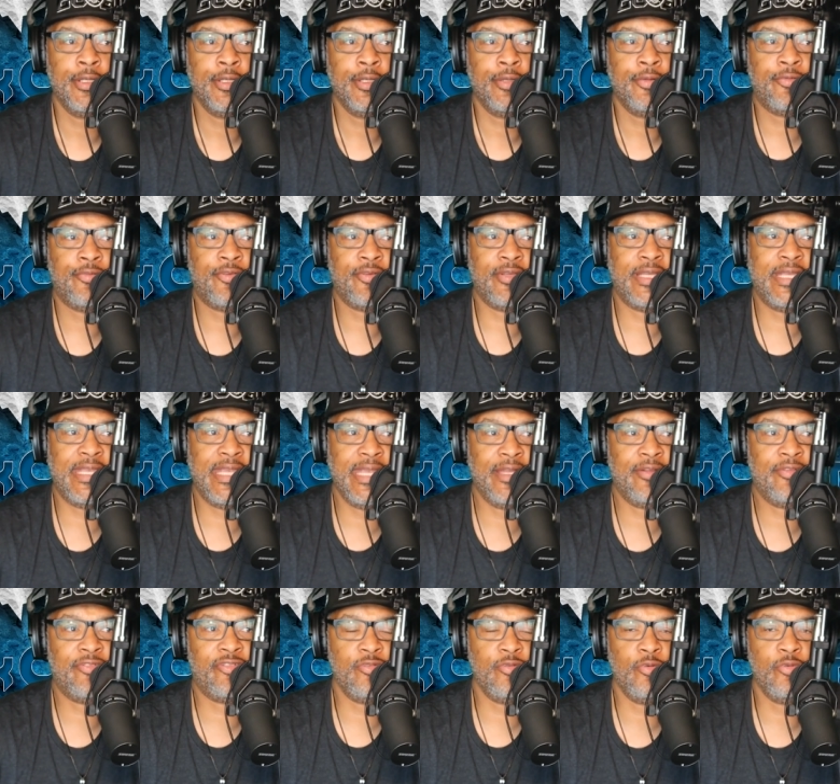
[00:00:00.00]
to
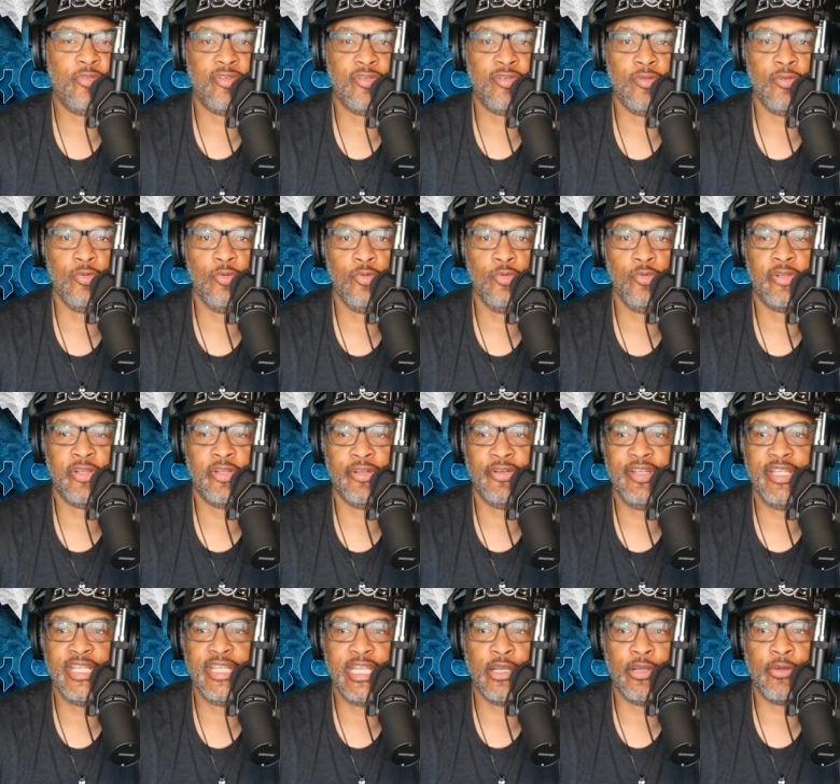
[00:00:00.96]
get you to the
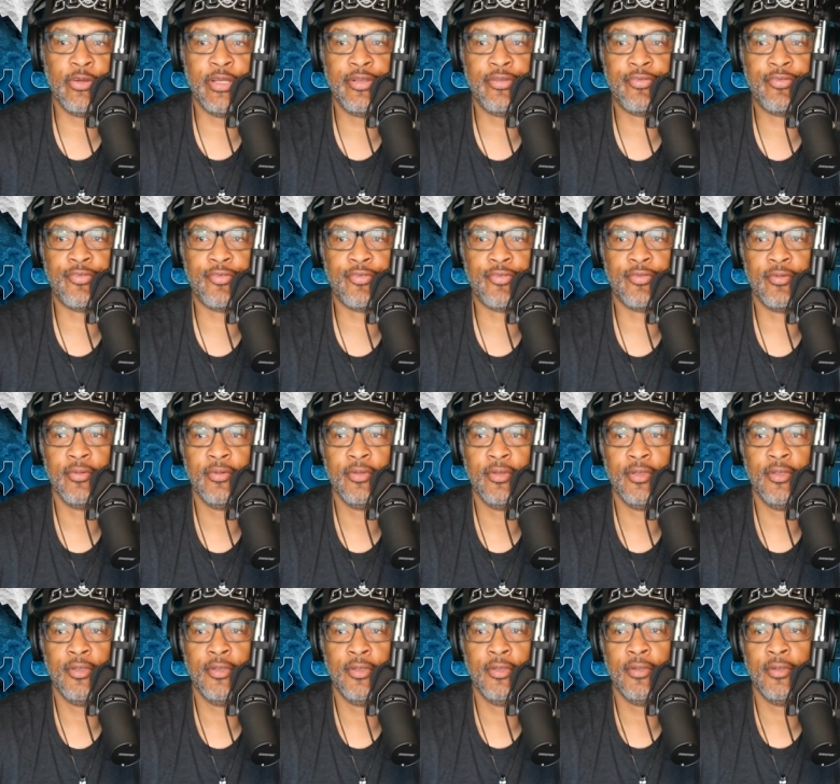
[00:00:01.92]
nearest
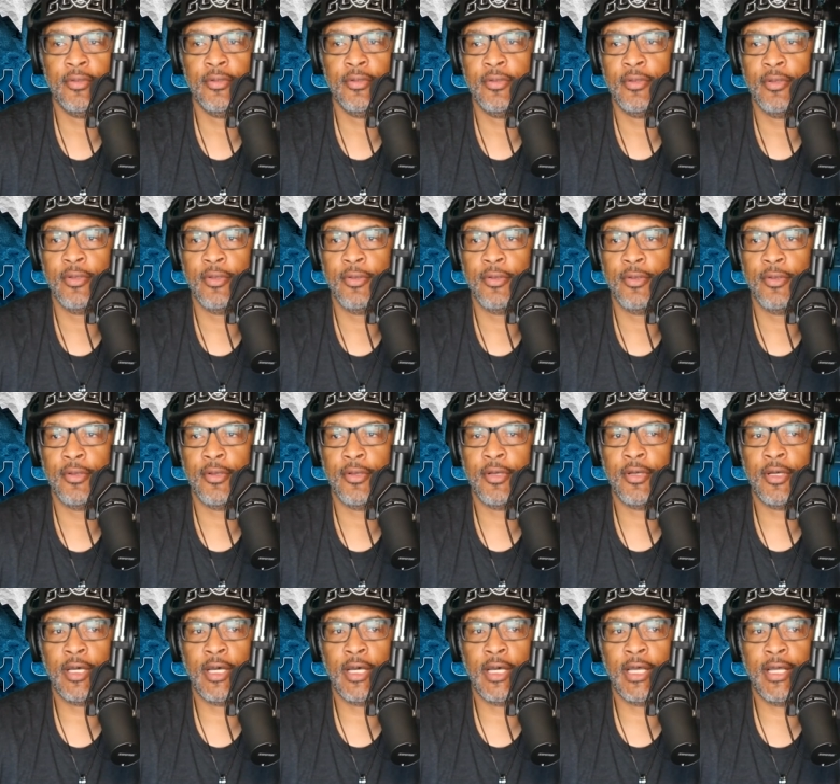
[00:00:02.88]

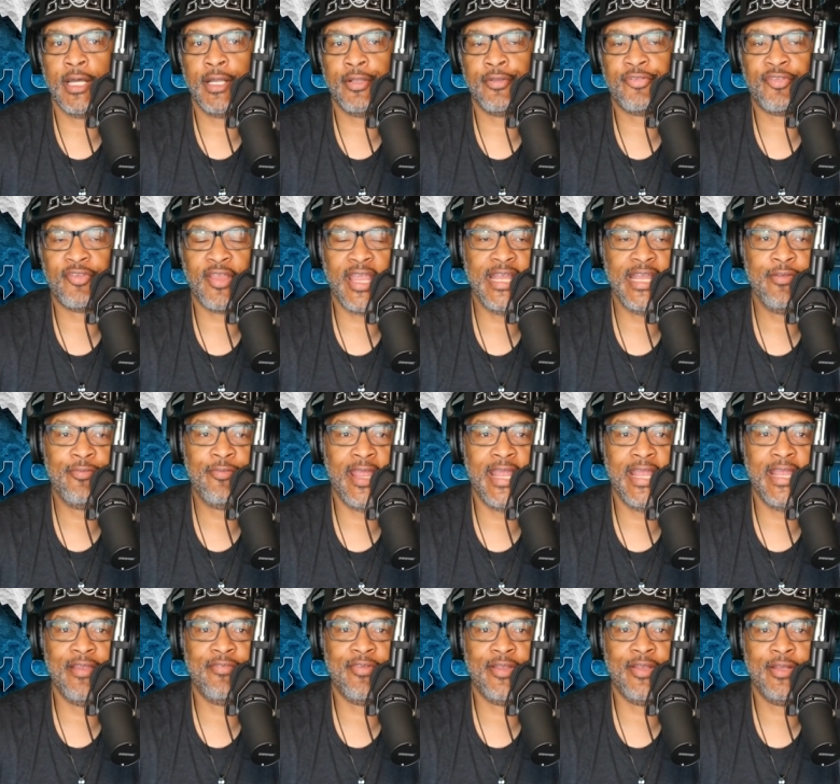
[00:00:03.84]
uh, safe
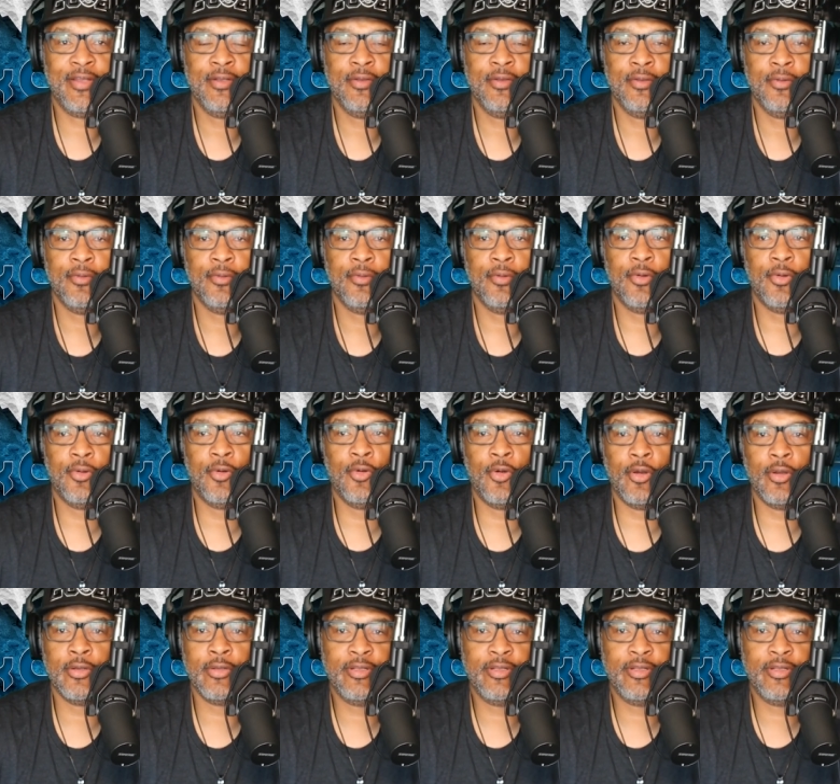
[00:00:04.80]
haven or the